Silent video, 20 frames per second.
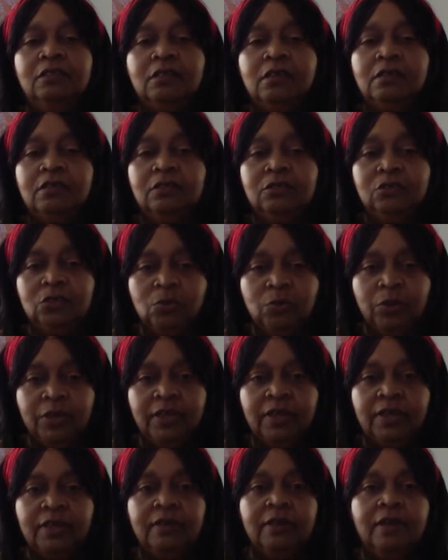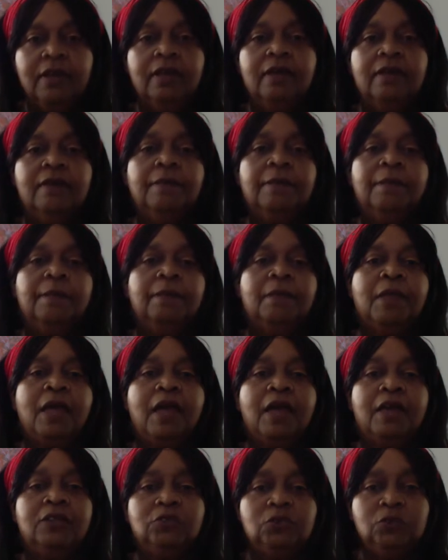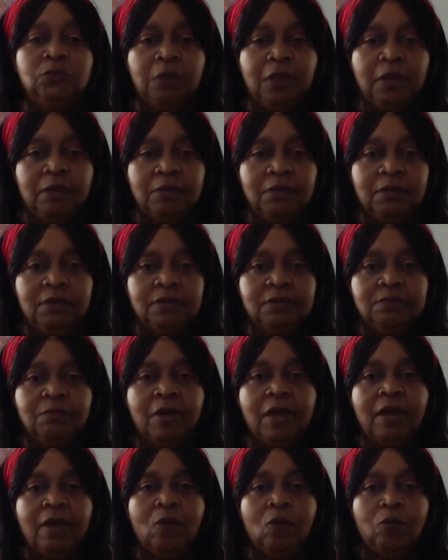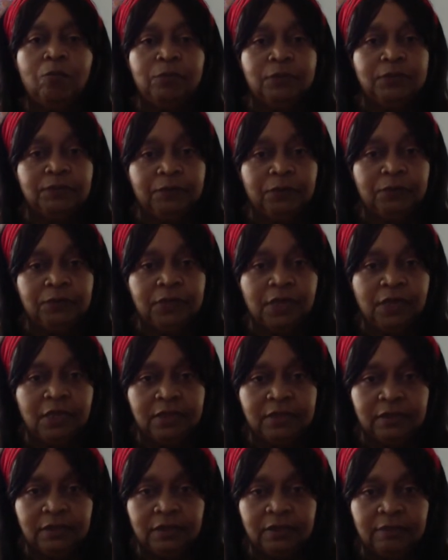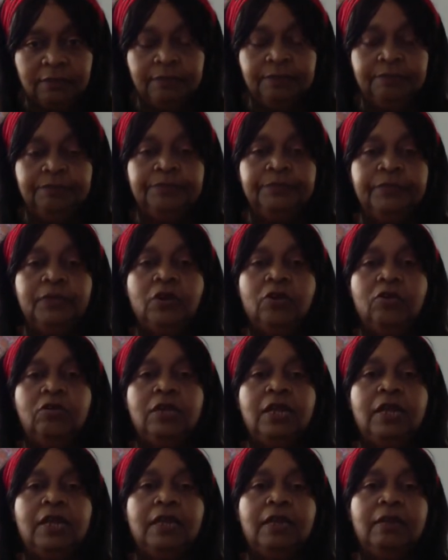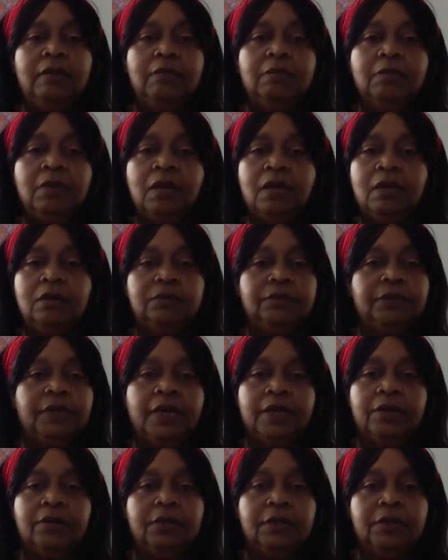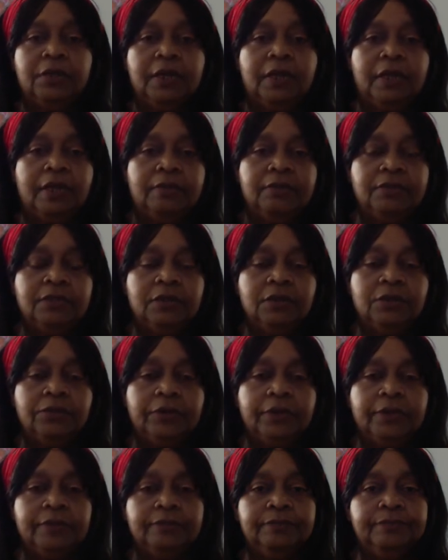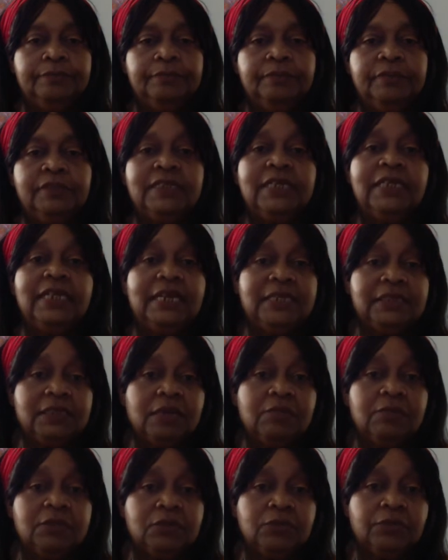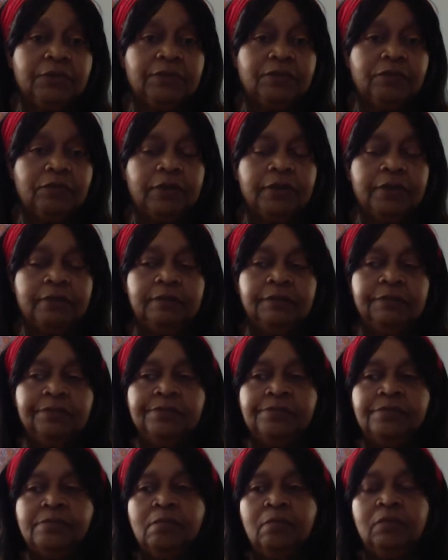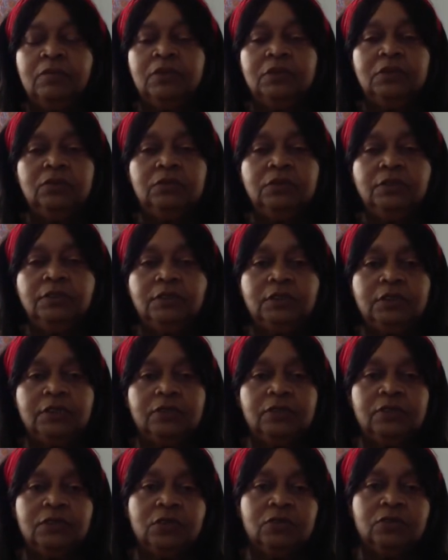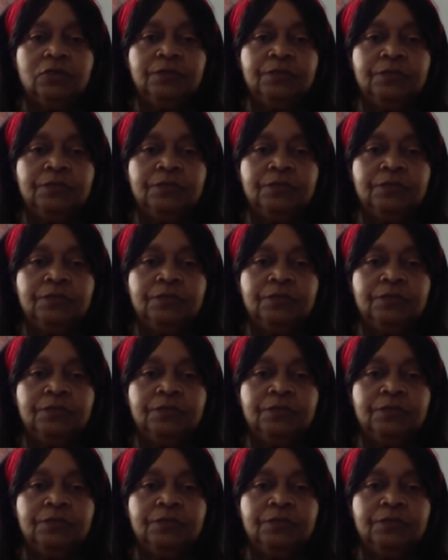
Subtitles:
the twin had 2 babies by Oprah's first cousin. Her name, I ain't gonna get names anyway, but their last name is Winfrey. You know, so